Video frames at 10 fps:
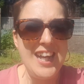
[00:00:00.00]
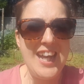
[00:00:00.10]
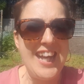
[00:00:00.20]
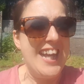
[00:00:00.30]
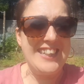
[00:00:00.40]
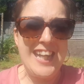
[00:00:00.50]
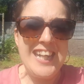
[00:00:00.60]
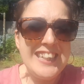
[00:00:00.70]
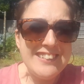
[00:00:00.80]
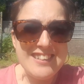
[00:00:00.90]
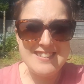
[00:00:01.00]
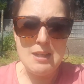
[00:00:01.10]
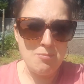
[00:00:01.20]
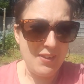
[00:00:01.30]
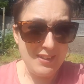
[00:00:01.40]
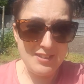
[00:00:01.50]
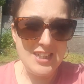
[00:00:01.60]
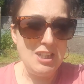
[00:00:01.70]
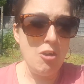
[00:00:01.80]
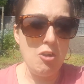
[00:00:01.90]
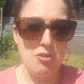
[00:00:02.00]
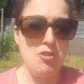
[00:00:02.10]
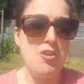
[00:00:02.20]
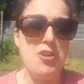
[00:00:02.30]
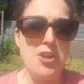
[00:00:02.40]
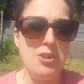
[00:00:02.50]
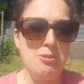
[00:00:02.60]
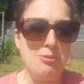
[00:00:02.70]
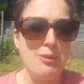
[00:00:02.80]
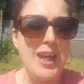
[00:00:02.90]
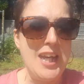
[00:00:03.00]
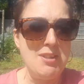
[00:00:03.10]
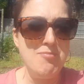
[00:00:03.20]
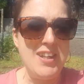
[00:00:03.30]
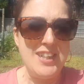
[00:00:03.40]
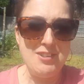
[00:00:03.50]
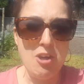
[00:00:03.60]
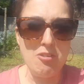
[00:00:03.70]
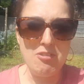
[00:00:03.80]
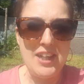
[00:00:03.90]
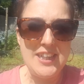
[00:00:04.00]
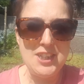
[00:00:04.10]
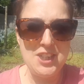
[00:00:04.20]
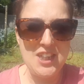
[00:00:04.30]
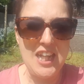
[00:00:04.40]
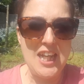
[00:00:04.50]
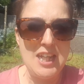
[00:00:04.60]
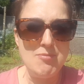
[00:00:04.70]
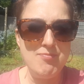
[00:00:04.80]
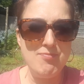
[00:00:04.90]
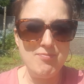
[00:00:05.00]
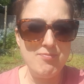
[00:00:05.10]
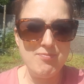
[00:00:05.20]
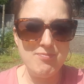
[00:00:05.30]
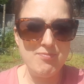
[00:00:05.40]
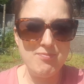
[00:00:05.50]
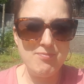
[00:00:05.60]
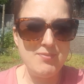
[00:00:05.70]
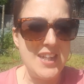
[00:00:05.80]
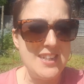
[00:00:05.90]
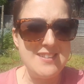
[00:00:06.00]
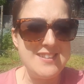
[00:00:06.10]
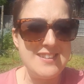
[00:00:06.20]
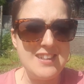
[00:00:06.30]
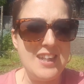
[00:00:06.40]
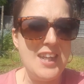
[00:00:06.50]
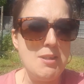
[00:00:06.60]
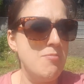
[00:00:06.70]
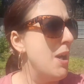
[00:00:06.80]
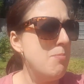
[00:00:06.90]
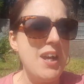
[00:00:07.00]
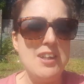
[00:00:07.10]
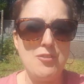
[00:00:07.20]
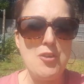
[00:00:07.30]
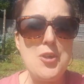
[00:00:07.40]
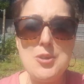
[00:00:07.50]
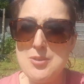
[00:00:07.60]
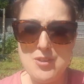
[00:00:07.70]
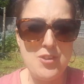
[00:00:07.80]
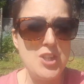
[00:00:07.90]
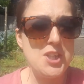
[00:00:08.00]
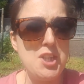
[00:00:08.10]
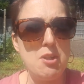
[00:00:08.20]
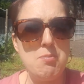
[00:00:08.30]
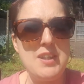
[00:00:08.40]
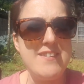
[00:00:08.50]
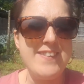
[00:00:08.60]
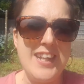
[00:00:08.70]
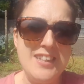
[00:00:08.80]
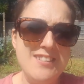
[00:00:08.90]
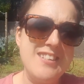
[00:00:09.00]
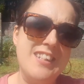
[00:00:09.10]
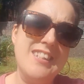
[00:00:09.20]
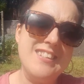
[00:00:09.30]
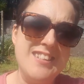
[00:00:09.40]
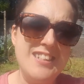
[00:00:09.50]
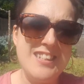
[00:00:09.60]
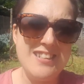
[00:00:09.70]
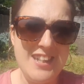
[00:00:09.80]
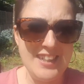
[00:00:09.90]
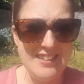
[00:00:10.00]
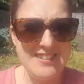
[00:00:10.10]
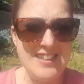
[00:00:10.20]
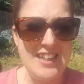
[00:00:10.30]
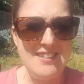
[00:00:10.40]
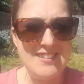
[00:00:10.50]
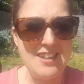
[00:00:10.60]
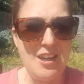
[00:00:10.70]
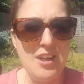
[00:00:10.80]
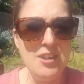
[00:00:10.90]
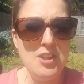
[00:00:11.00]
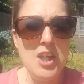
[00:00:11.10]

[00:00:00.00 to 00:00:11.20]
uh, again, there's absolutely lots to do um, in Norwich. Um, there's um, about two shopping centres in the centre.